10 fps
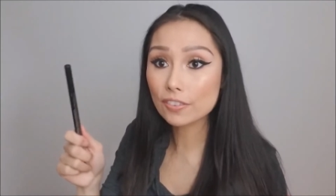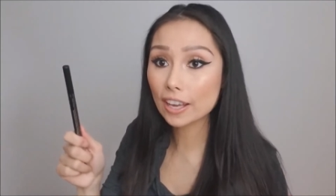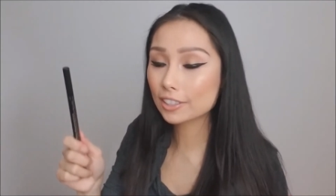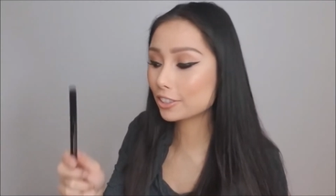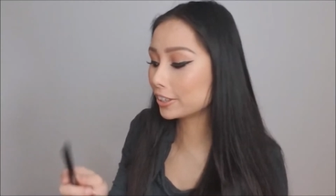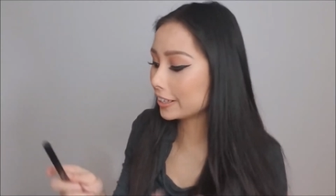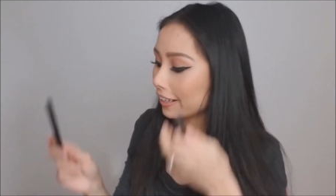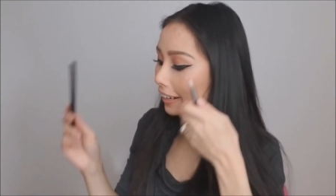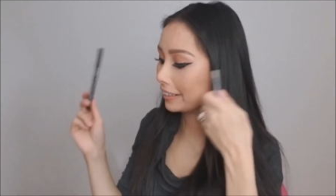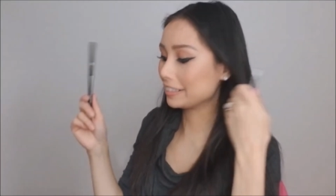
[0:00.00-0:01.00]
Factory,
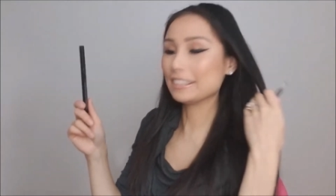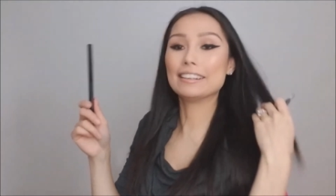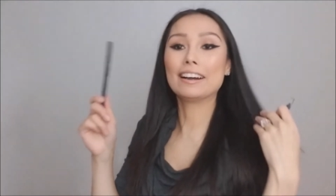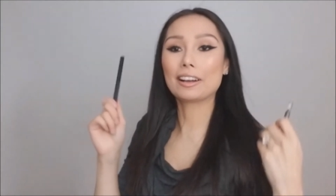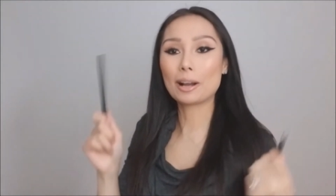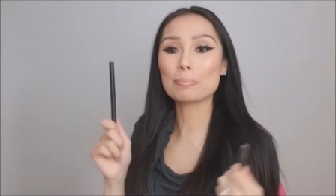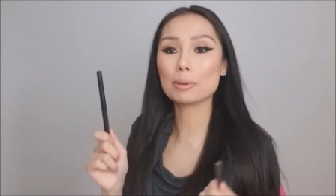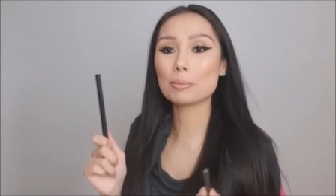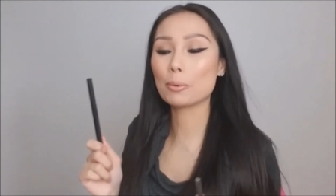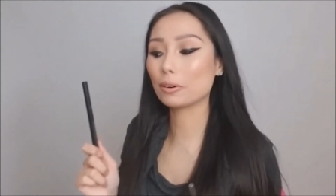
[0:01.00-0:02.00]
I need a couple
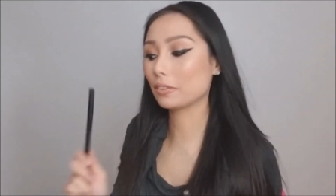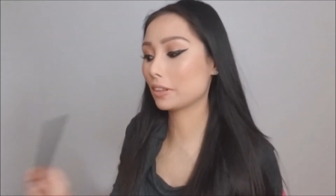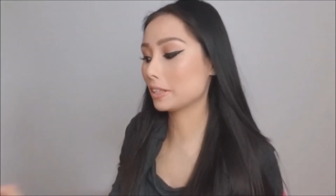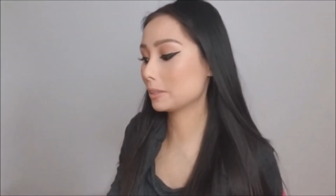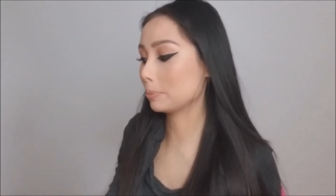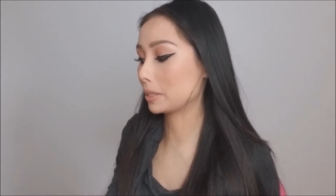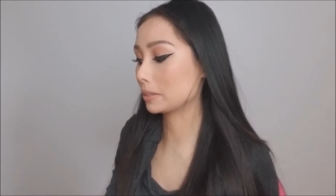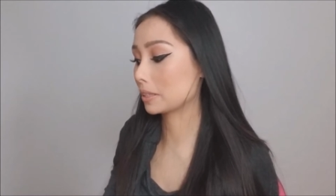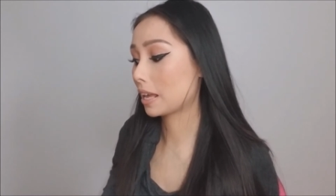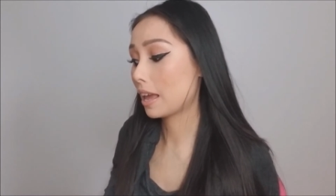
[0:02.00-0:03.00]
more of these
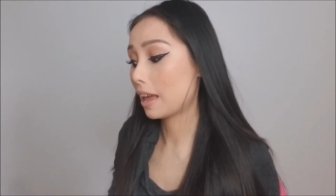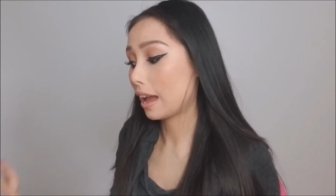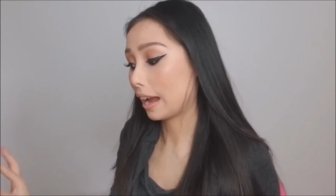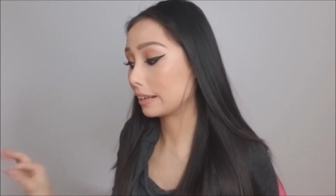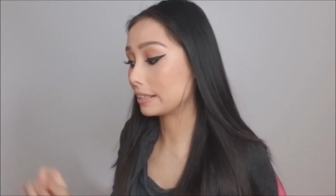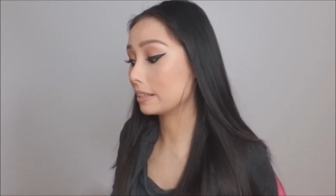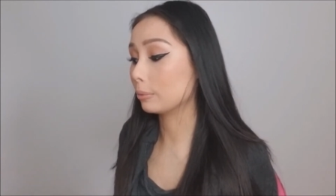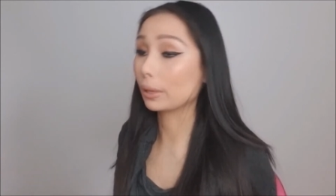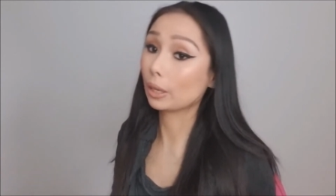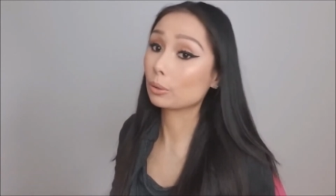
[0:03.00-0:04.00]
because I need it
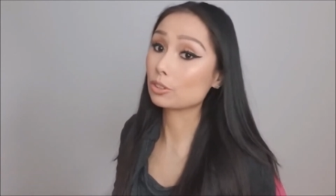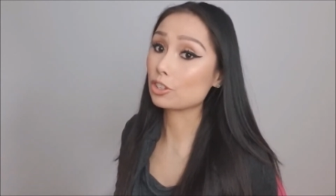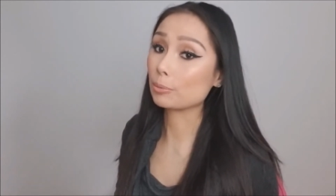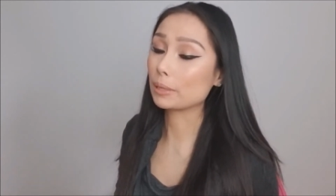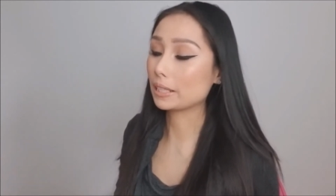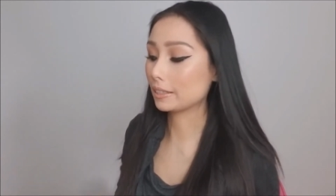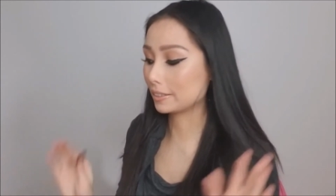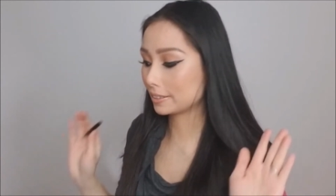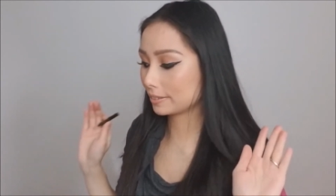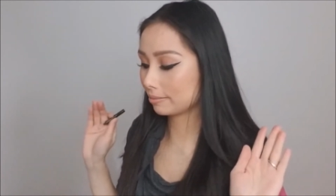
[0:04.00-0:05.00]
when I go to Germany.
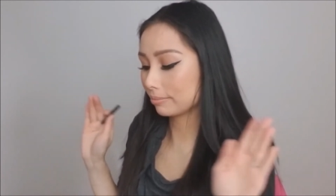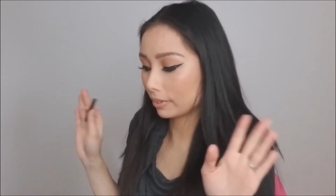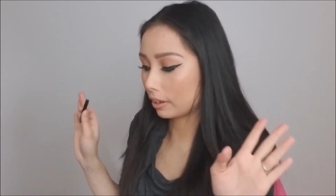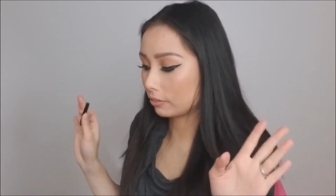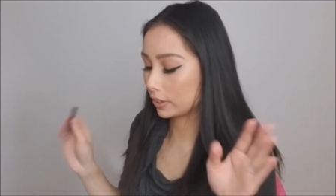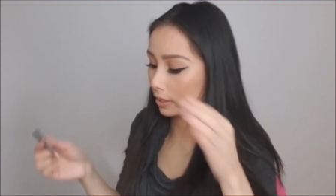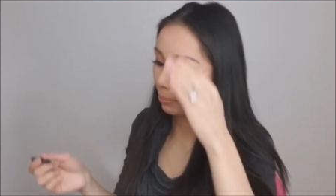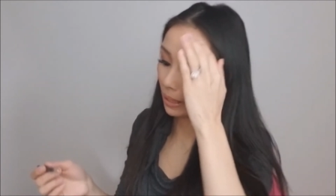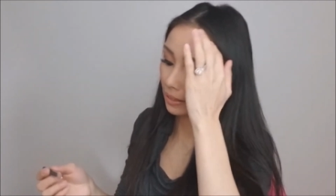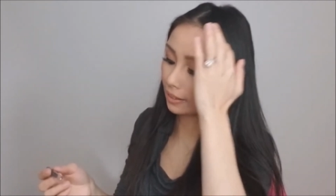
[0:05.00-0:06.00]
It's freaking
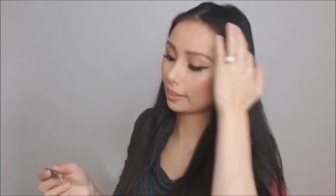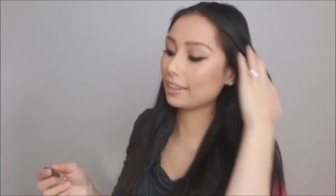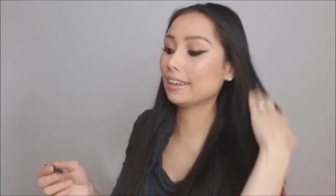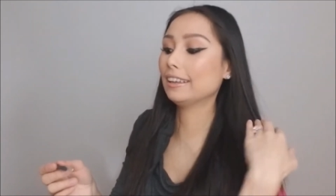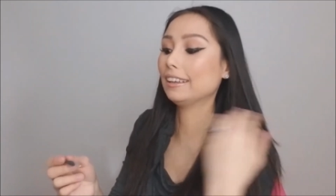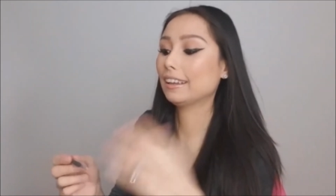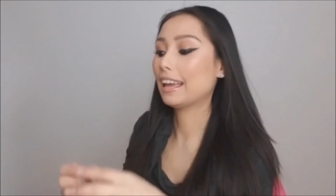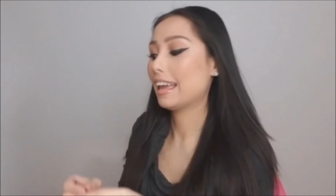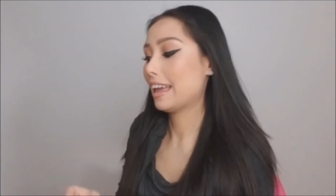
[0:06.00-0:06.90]
amazing.